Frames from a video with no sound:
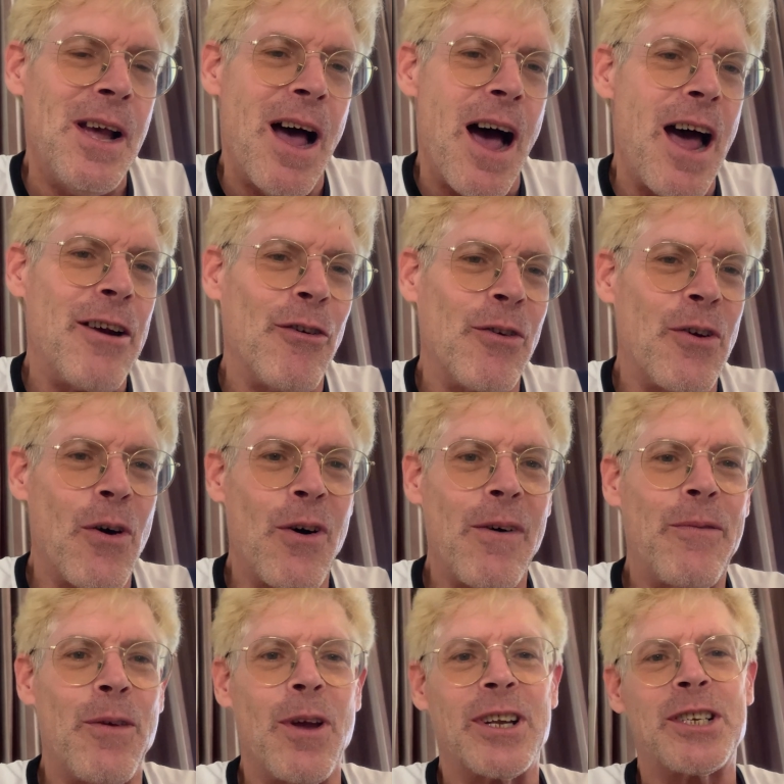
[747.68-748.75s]
I don't know
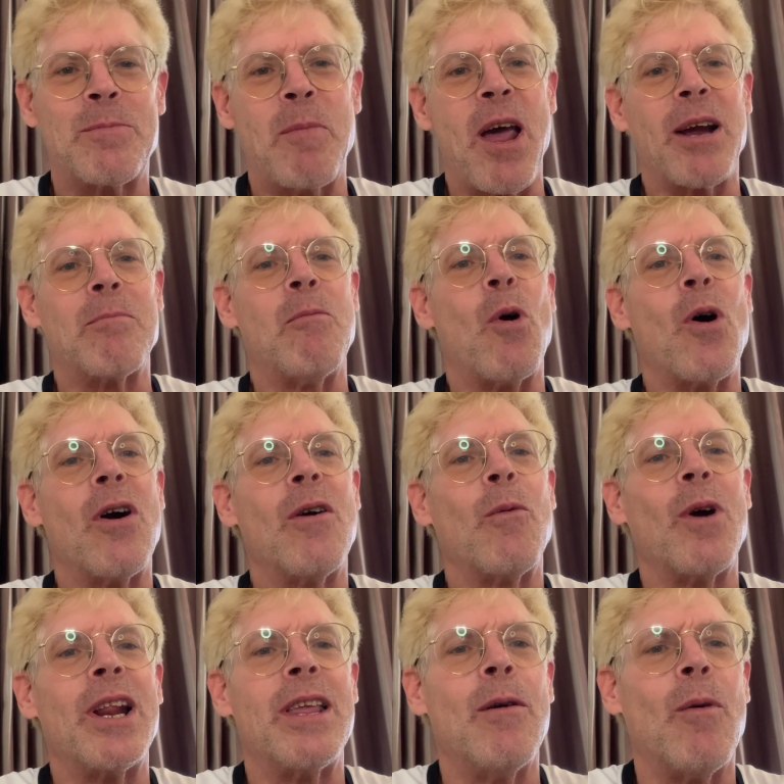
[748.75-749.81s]
if you expect more.
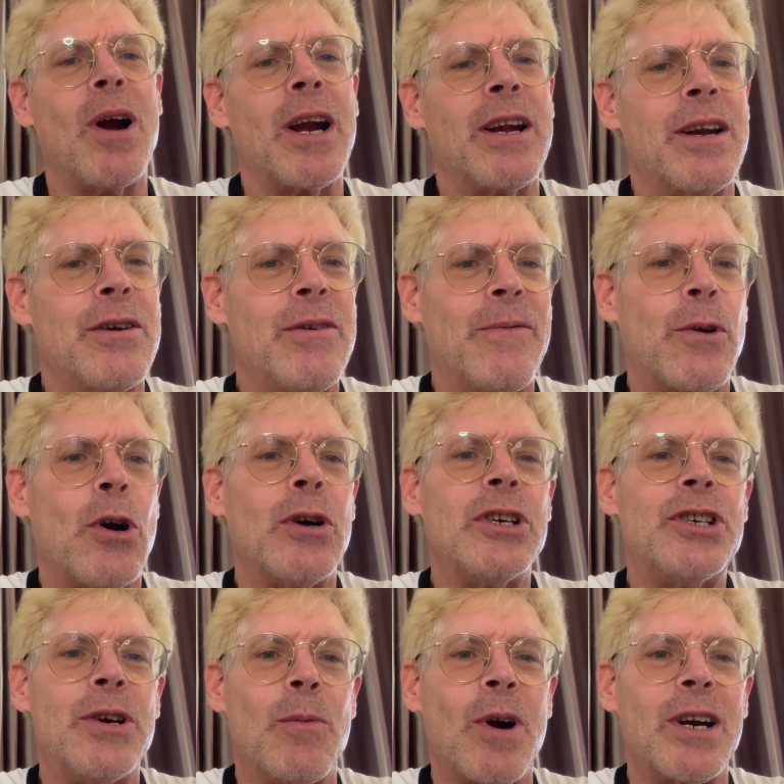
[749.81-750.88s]
What do you want to do? Of
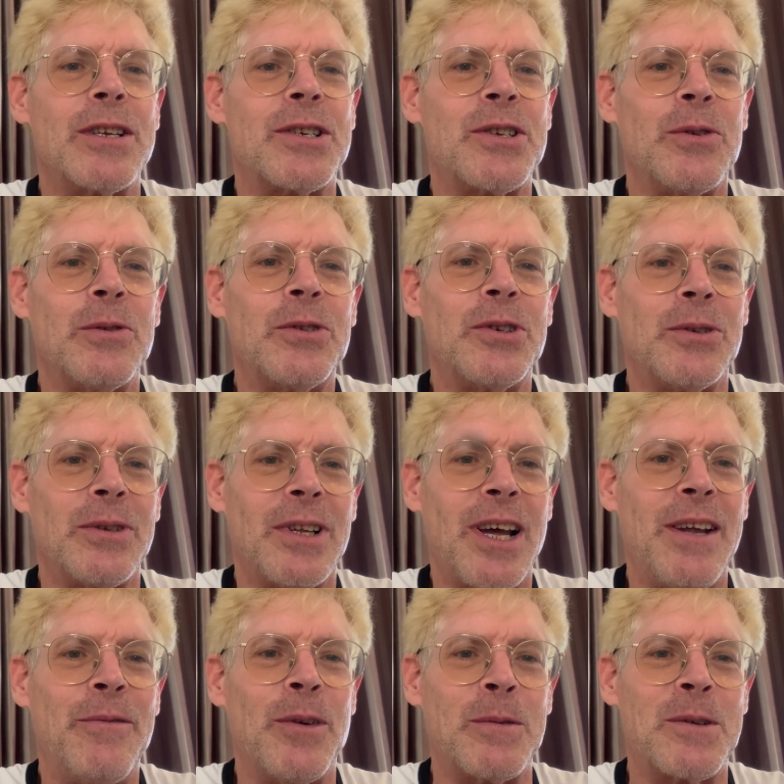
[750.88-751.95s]
course, you want a social
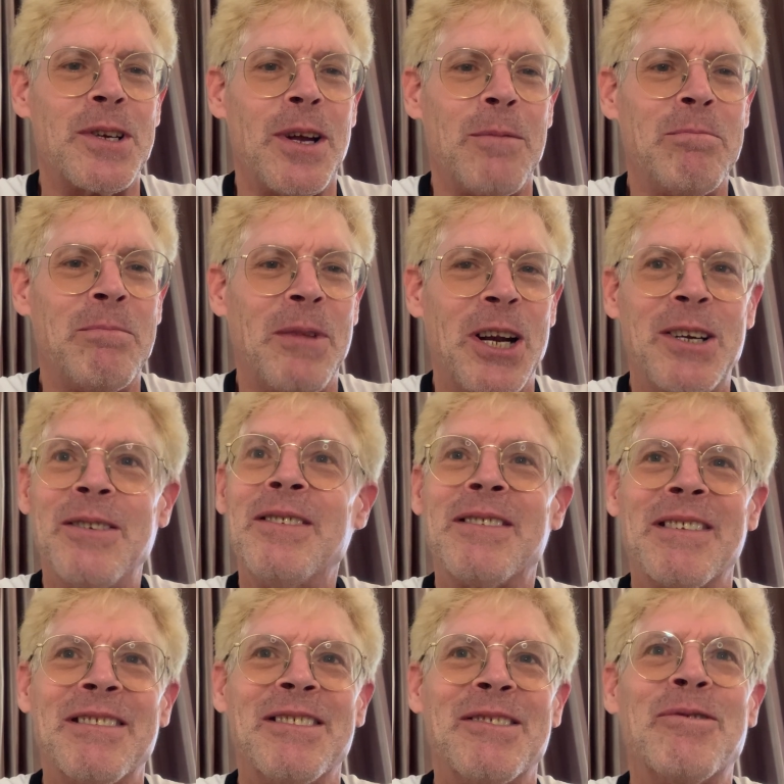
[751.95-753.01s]
life of something,
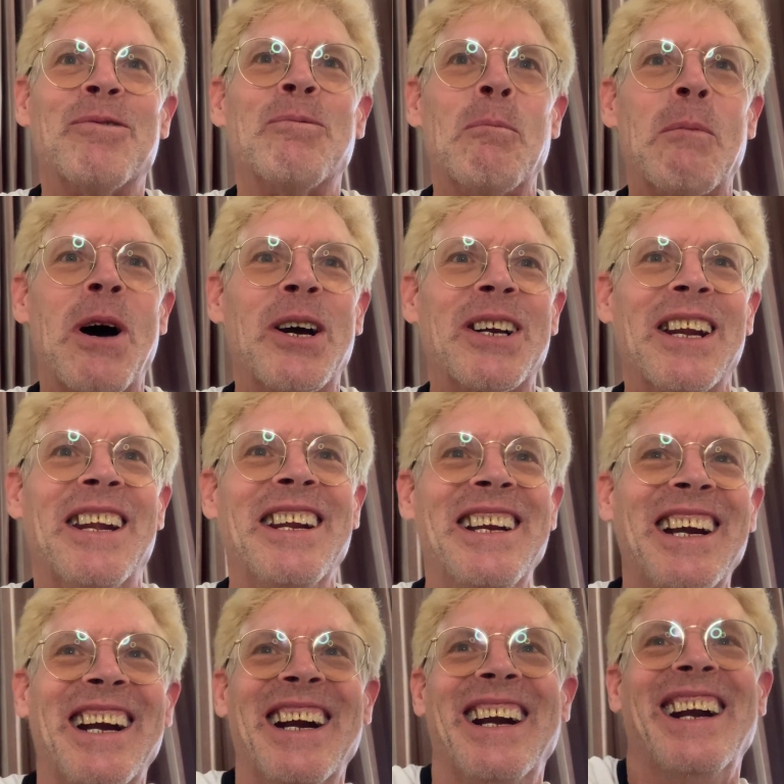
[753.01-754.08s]
There's a bug in
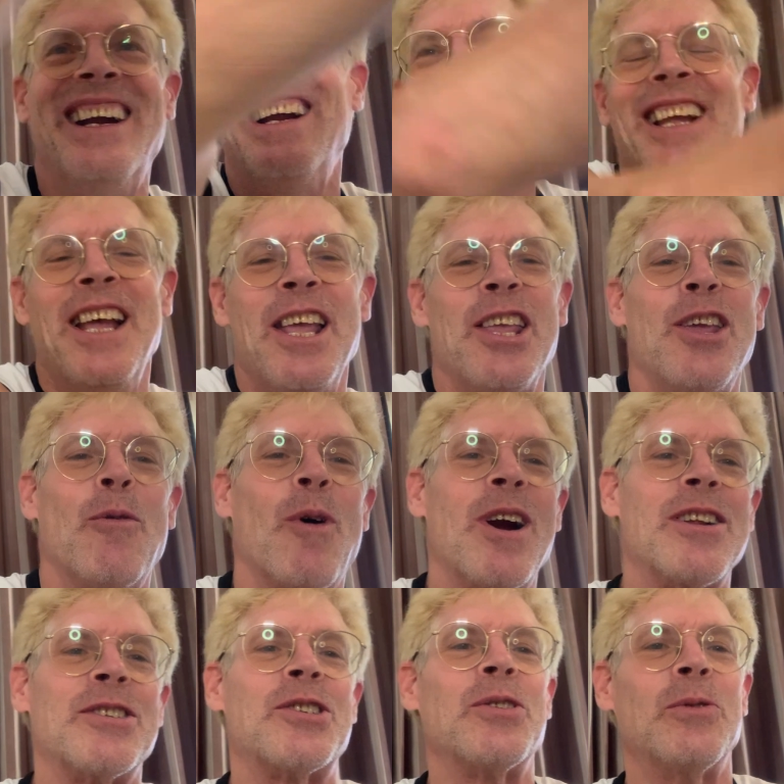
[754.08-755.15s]
here. You
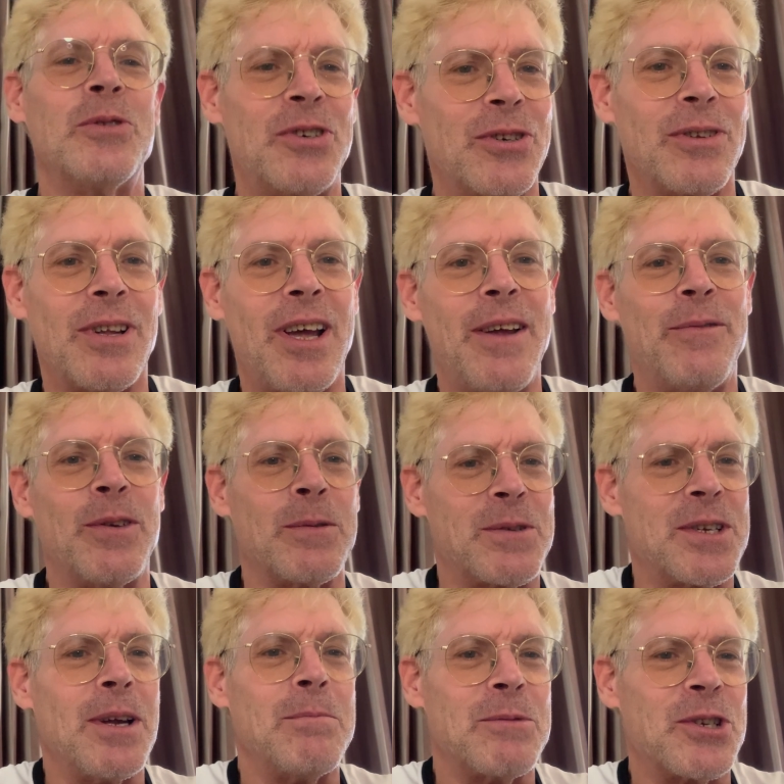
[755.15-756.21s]
want a social life of
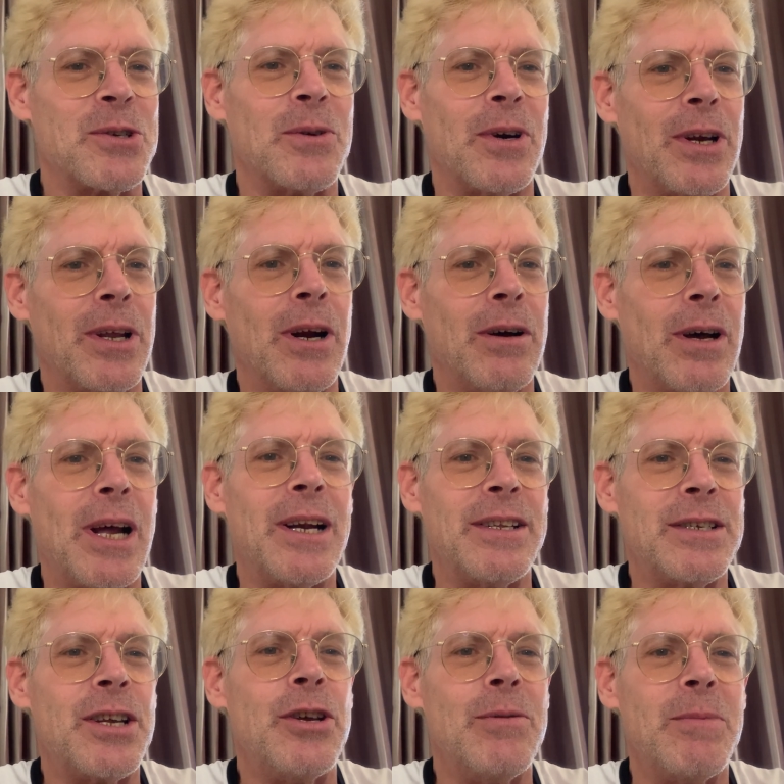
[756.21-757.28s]
some sort, That
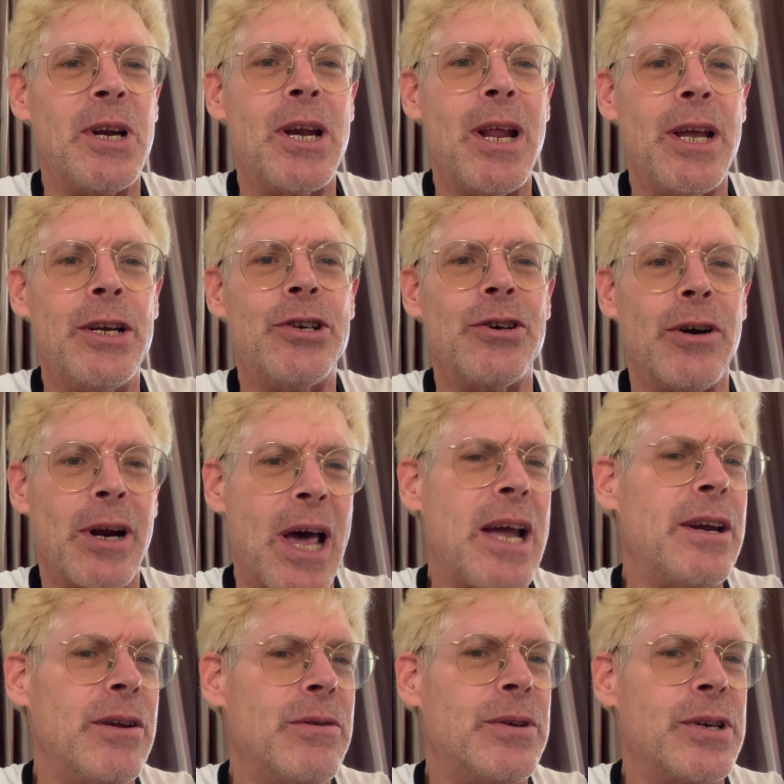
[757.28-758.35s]
is human nature, and I
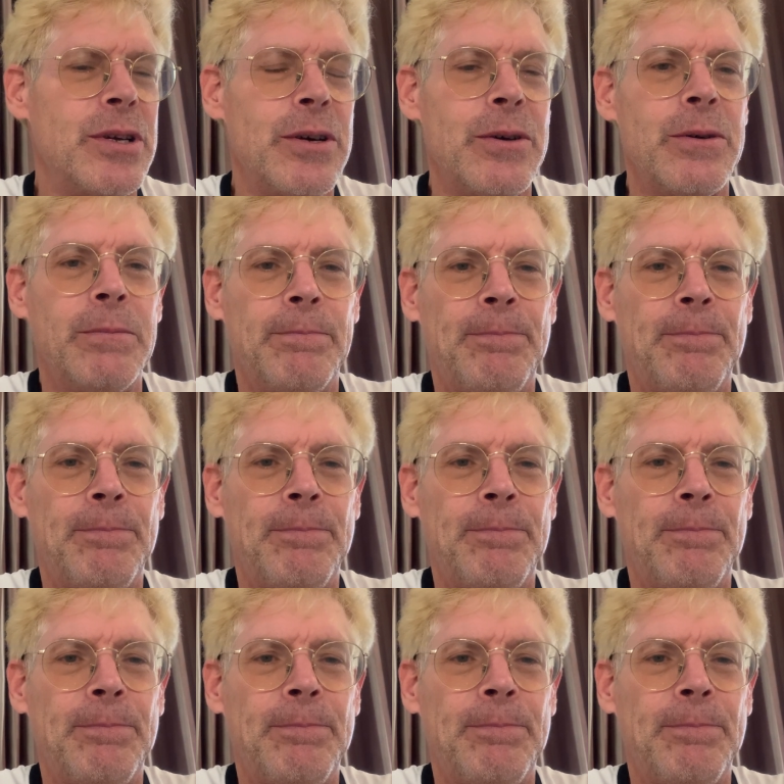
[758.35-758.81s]
do too.